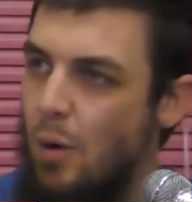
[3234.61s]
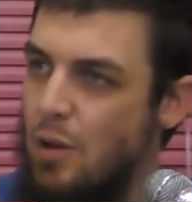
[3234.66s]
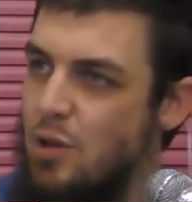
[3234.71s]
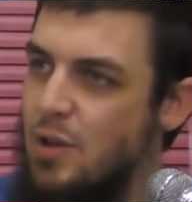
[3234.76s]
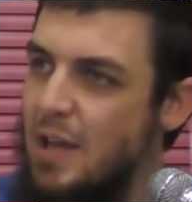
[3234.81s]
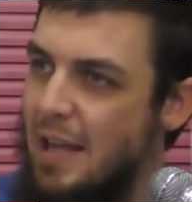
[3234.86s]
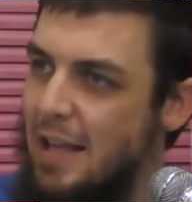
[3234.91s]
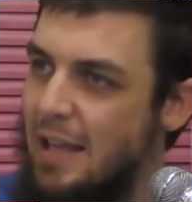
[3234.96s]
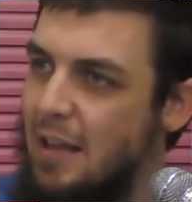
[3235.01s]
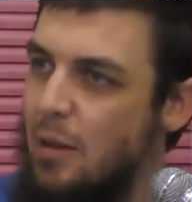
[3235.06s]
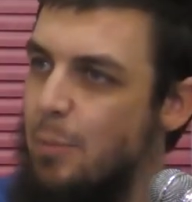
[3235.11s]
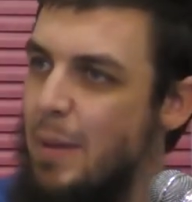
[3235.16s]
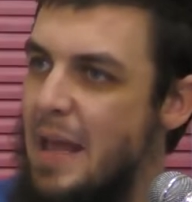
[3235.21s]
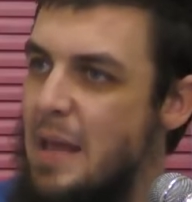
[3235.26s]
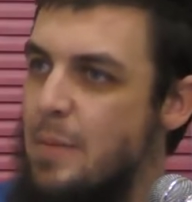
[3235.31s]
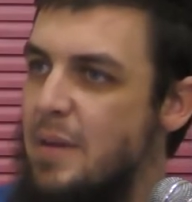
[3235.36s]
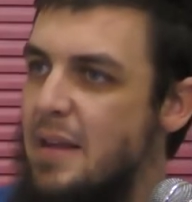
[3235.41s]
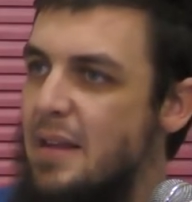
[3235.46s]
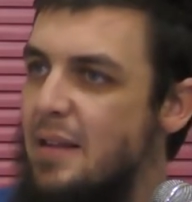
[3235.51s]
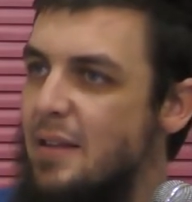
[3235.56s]
When you get a little
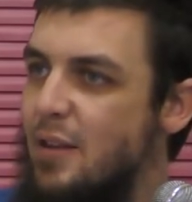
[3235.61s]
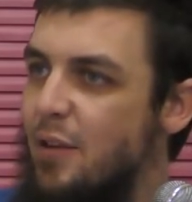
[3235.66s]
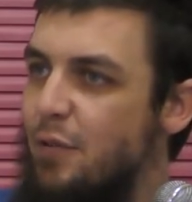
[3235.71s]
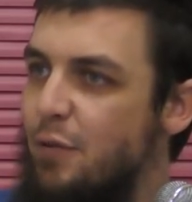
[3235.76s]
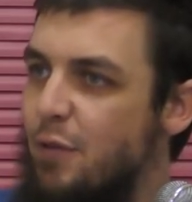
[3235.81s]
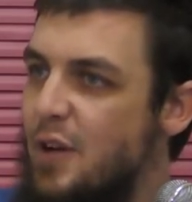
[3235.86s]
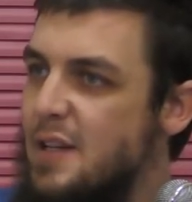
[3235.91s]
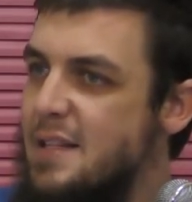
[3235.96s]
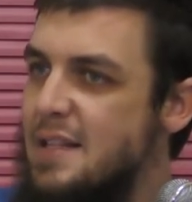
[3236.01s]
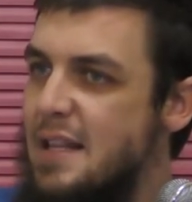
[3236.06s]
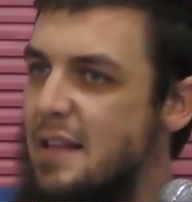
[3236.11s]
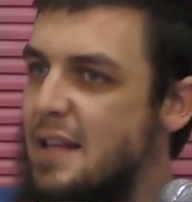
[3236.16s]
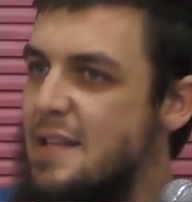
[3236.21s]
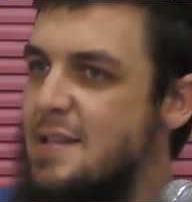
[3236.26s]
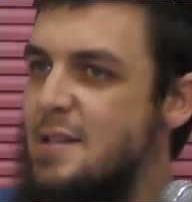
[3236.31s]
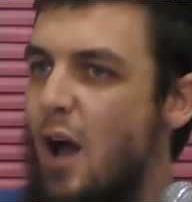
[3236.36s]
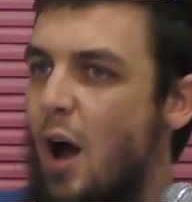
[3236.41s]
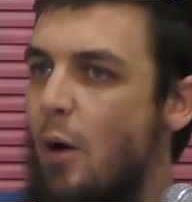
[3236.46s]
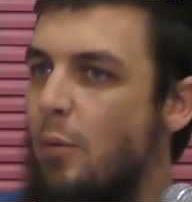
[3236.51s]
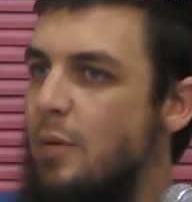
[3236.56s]
baby, the first thing
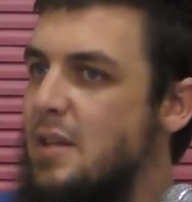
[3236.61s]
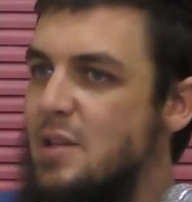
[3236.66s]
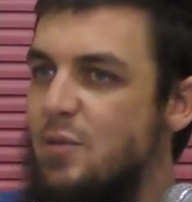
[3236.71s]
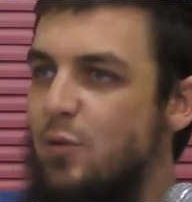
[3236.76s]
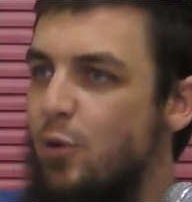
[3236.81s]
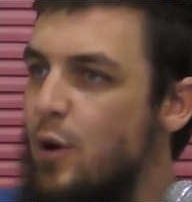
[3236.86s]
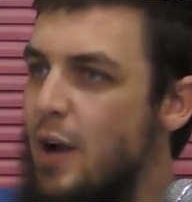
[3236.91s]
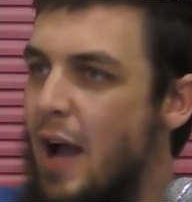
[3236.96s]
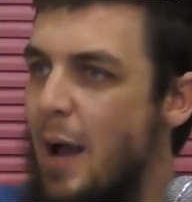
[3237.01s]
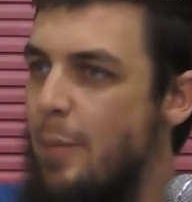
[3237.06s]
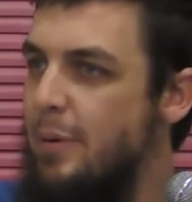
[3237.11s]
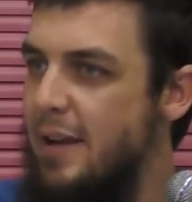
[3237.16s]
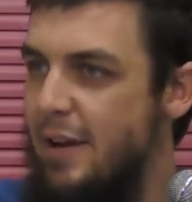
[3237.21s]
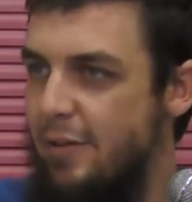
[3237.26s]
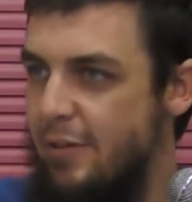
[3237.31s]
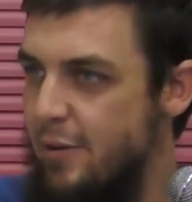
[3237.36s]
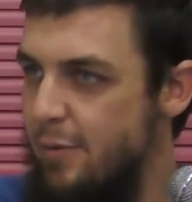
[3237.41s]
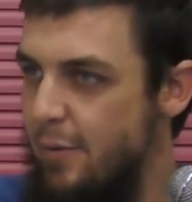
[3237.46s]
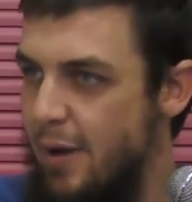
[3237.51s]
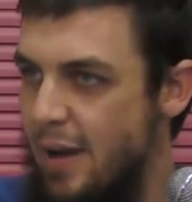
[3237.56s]
they start with is
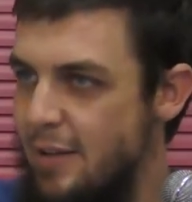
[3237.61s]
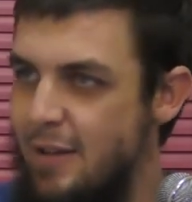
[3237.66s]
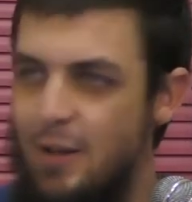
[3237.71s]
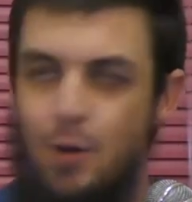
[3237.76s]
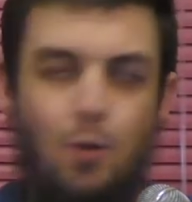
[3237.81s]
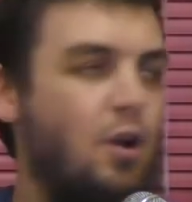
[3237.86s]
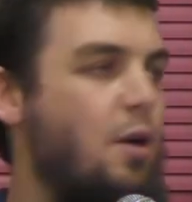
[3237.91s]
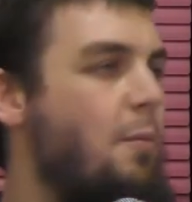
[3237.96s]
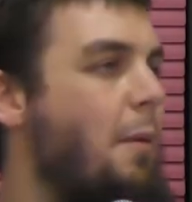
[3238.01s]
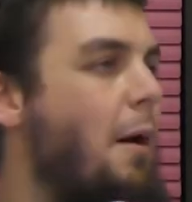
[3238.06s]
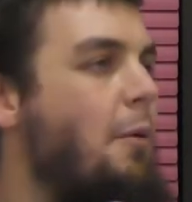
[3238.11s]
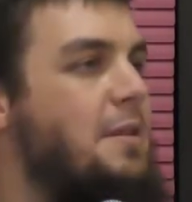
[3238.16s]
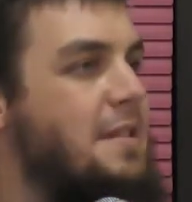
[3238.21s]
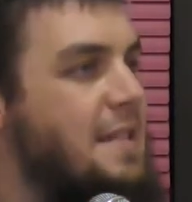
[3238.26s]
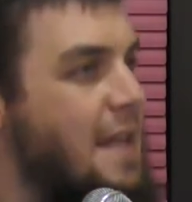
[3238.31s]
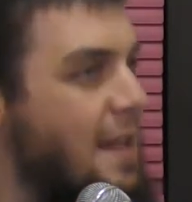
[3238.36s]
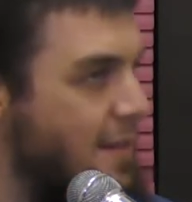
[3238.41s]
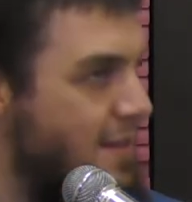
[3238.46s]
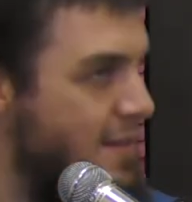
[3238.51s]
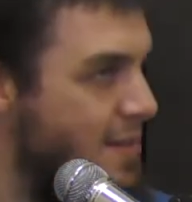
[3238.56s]
vocabulary, right? They don't come out
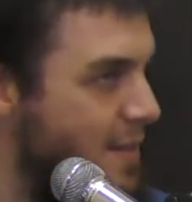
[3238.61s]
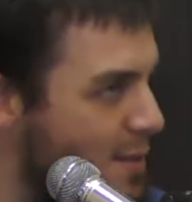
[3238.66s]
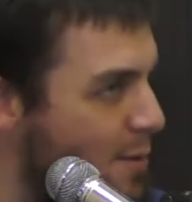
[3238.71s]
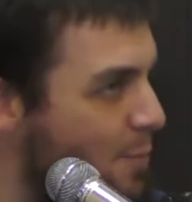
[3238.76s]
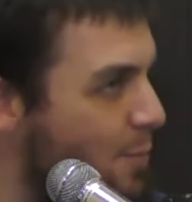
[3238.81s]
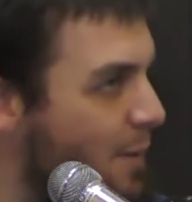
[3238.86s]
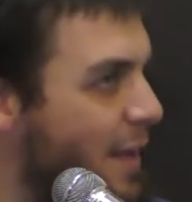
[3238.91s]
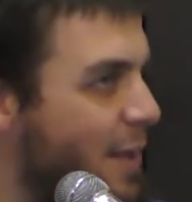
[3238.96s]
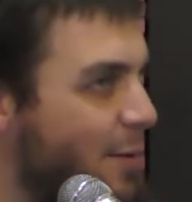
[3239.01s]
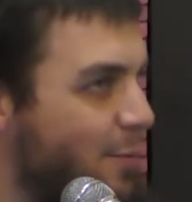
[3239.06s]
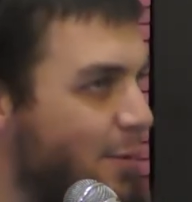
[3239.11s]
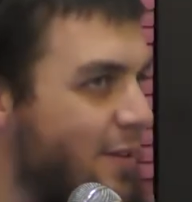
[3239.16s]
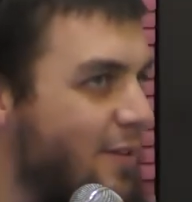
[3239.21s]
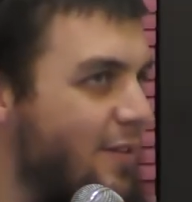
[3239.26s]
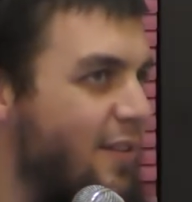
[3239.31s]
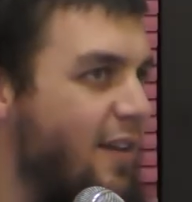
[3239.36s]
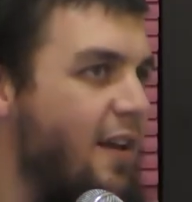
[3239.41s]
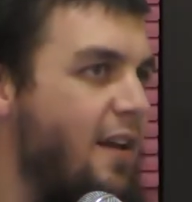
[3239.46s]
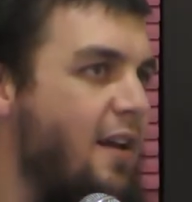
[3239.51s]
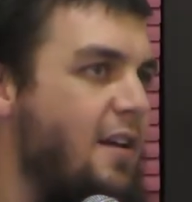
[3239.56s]
with sentences to begin
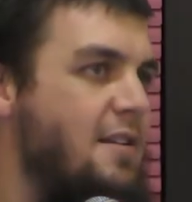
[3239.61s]
with.